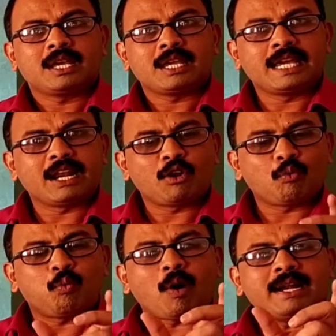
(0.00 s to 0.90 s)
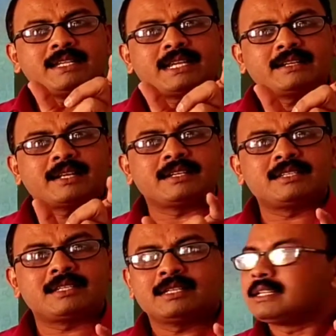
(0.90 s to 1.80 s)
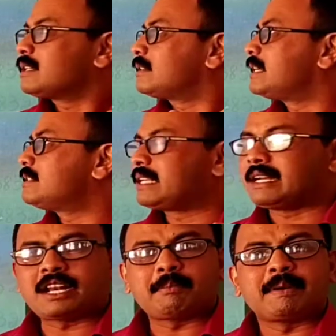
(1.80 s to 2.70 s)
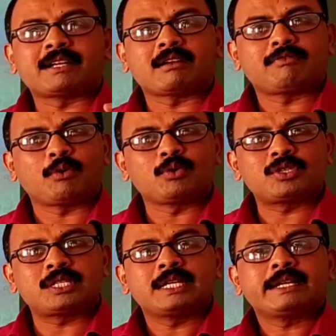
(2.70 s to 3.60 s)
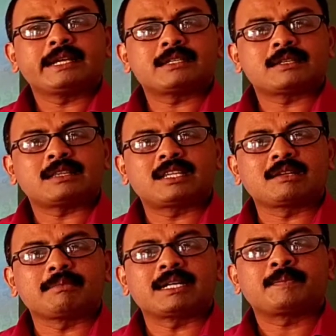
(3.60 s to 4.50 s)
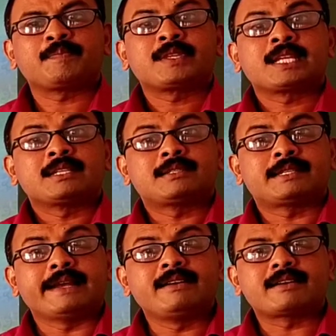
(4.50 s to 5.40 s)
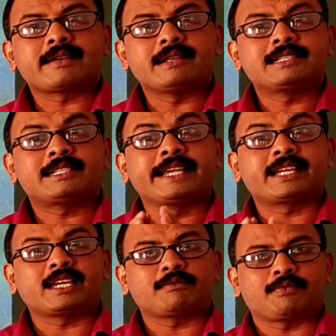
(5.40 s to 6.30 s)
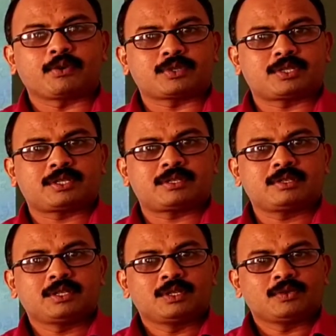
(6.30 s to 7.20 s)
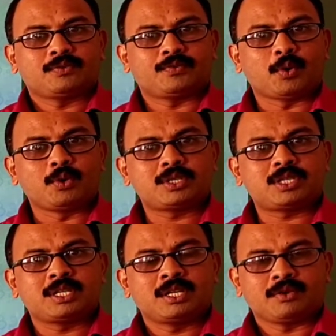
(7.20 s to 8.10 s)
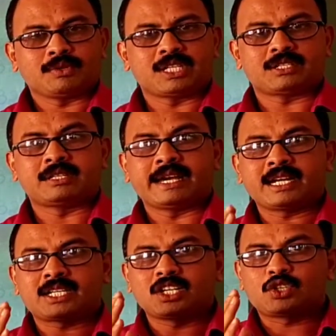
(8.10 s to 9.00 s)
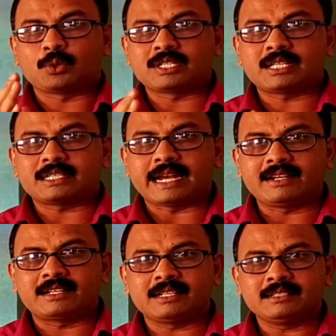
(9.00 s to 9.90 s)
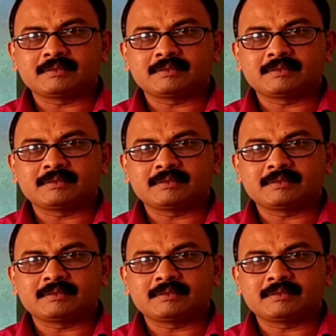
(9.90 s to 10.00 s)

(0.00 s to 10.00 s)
In one sentence, this centripetal force is nothing but central seeking force. Force which is directed towards the center,